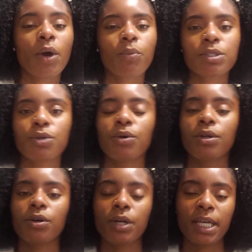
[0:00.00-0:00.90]
what's going
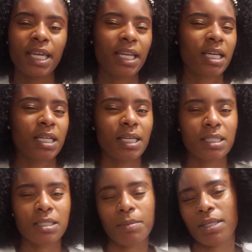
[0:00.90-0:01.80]
on and getting
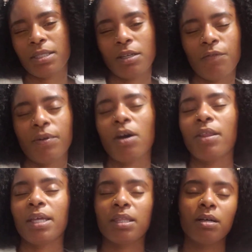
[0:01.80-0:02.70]
connected to myself and all
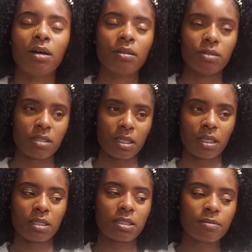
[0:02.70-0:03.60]
those
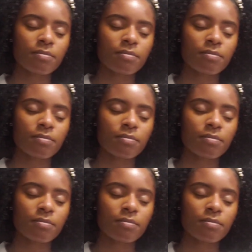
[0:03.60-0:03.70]
things.